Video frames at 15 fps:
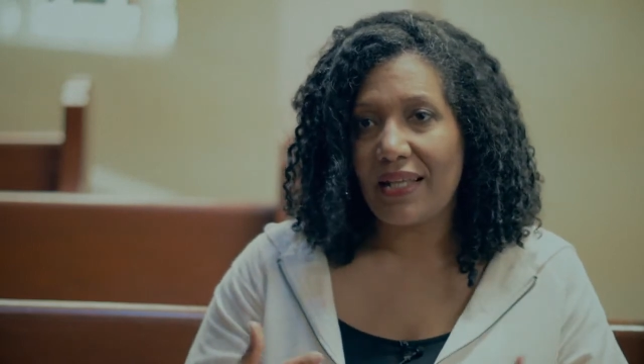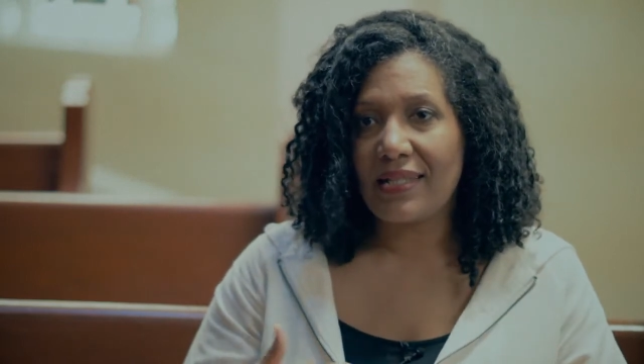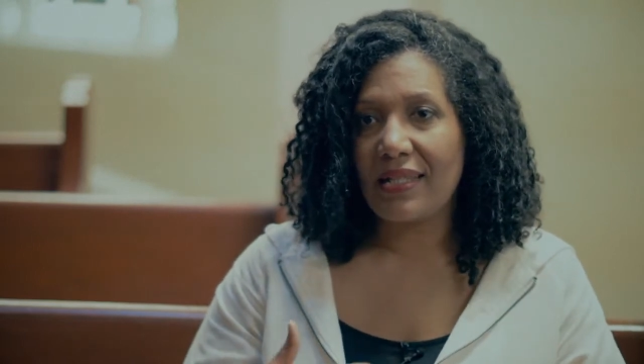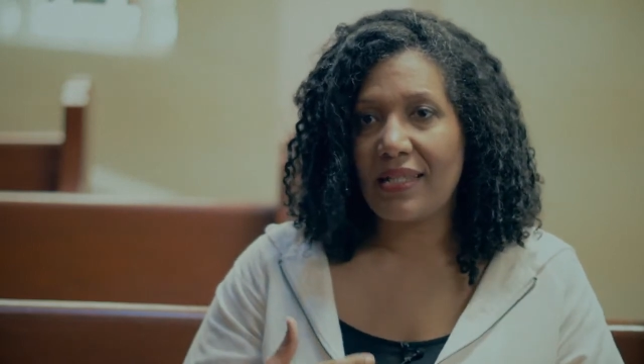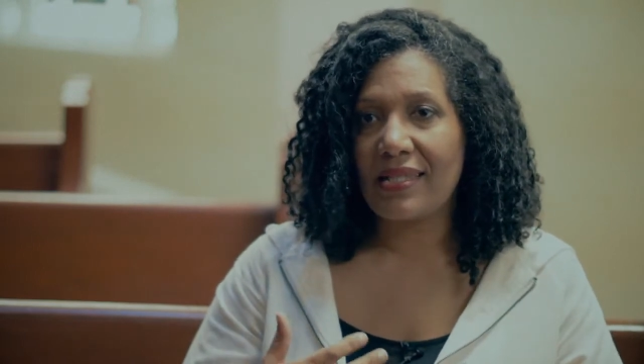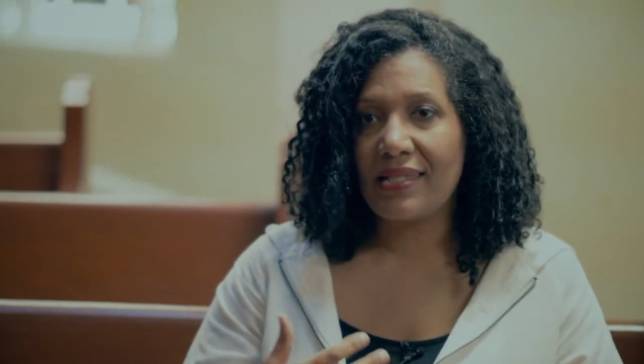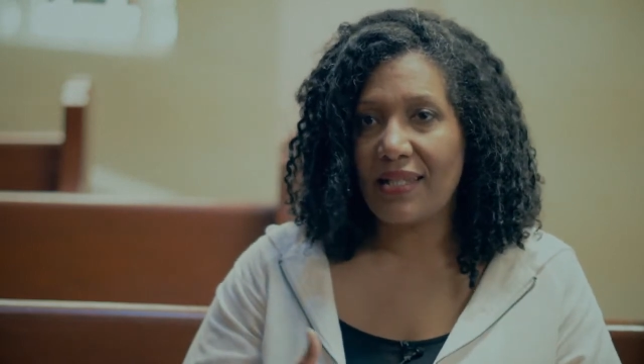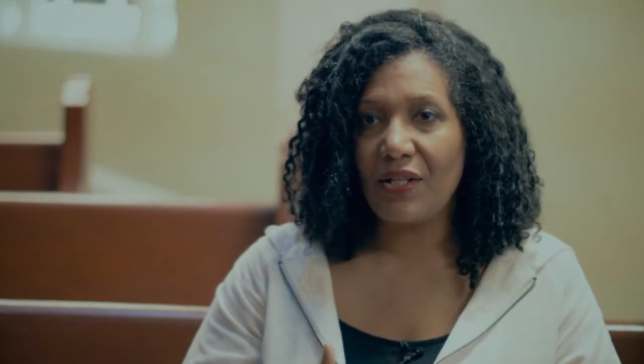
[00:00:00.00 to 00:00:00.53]
It's
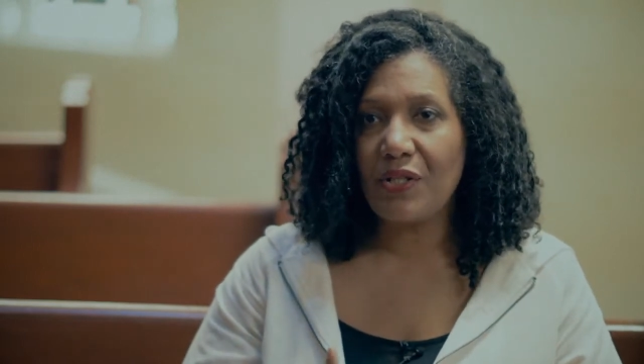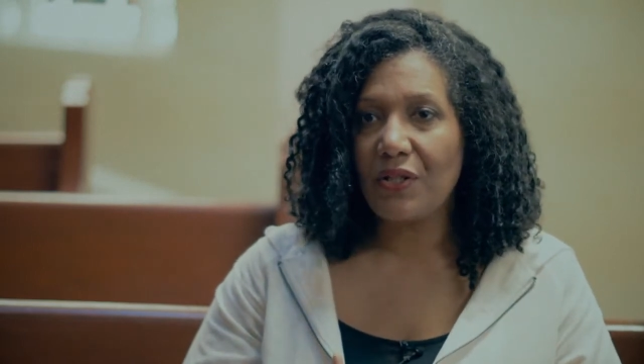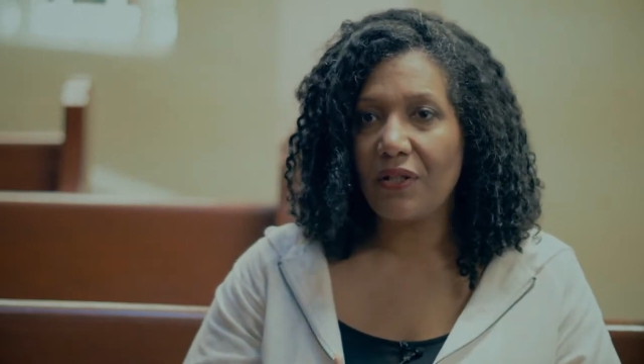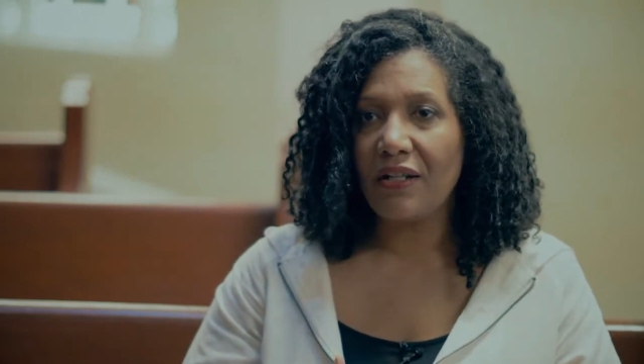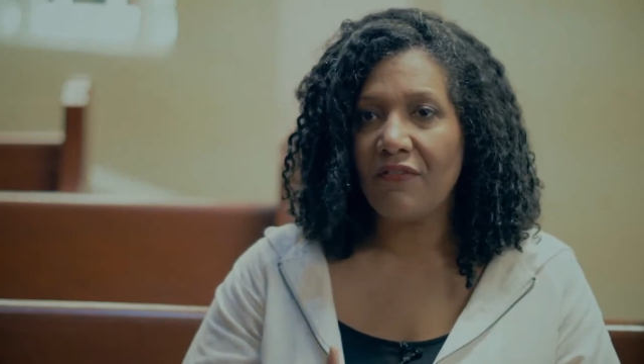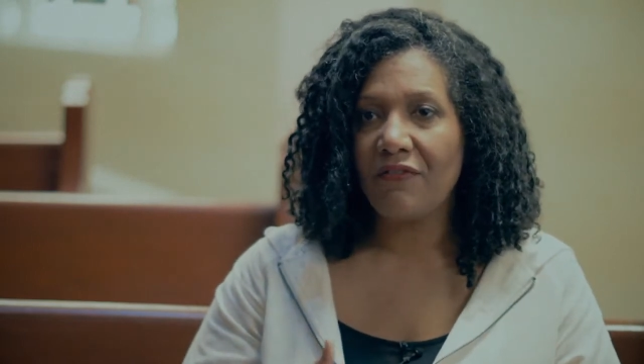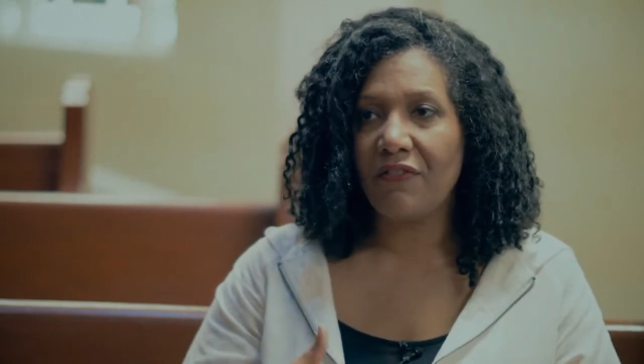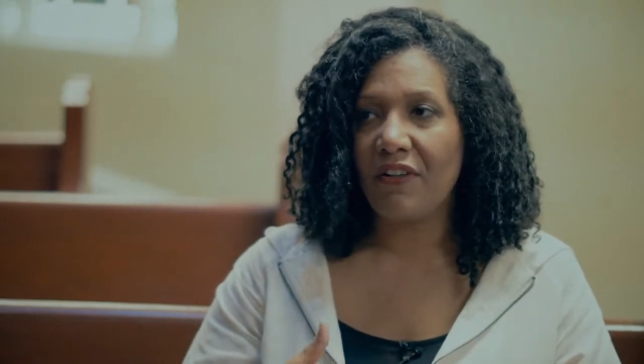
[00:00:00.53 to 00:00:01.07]
at the center
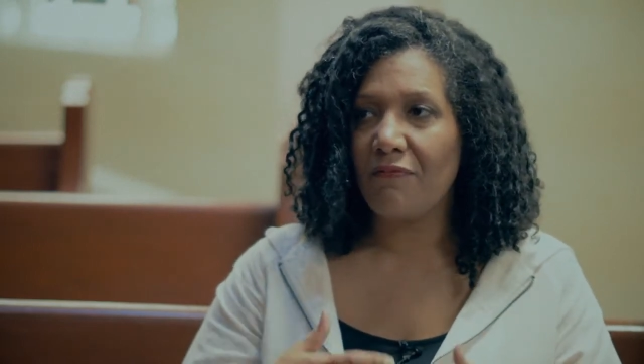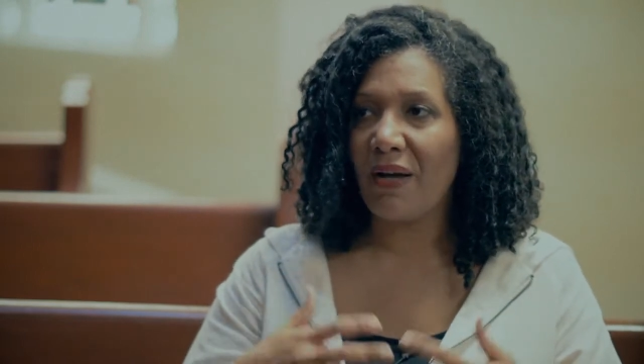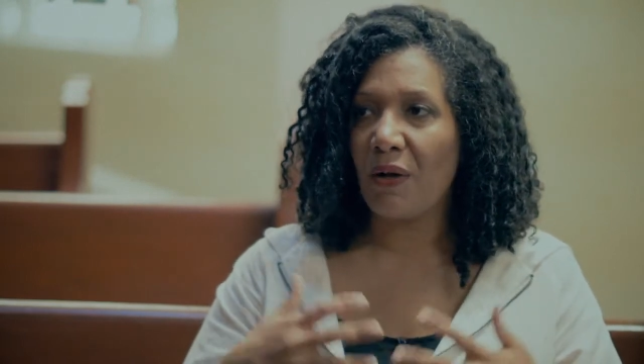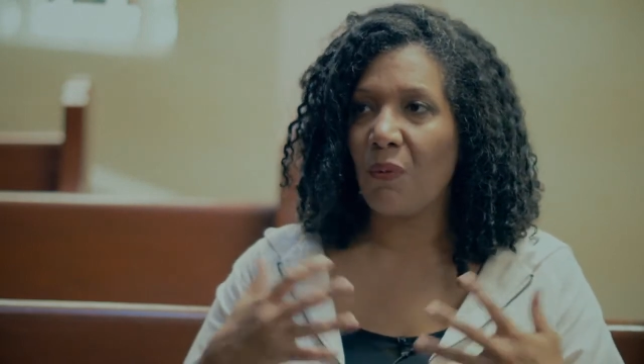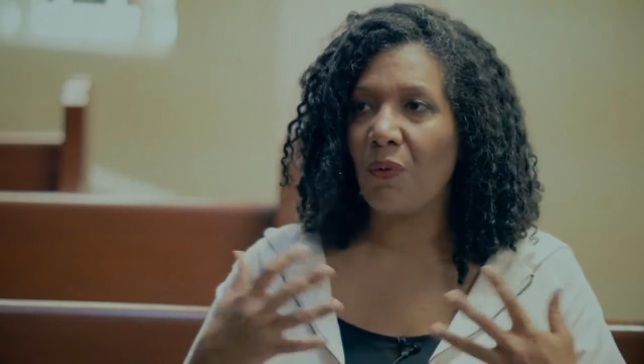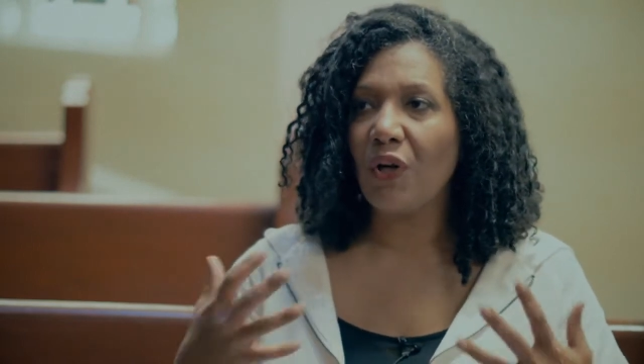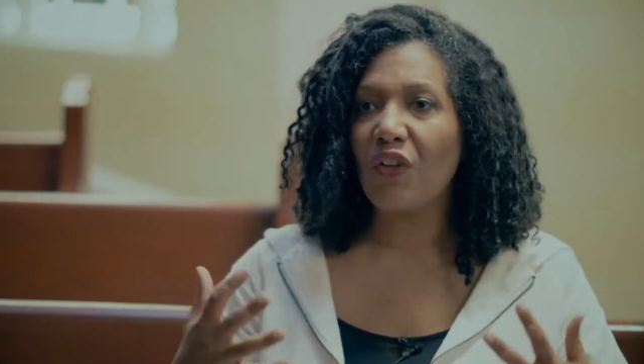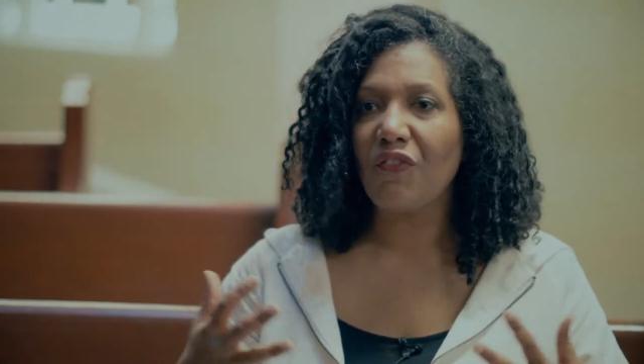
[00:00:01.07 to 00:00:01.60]
of my
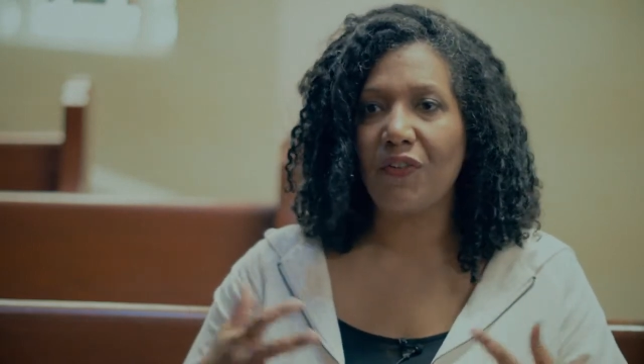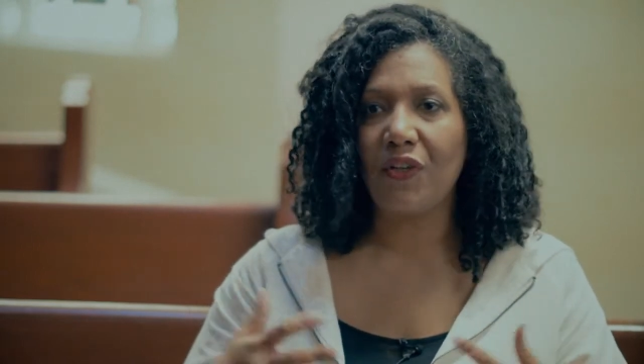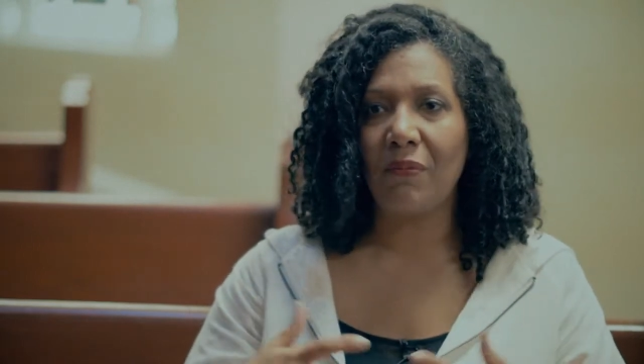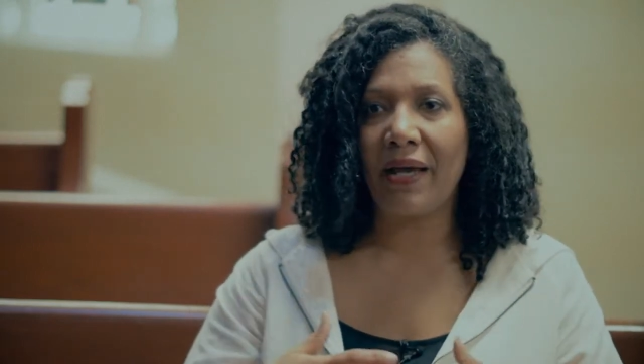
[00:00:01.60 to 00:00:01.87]
worldview,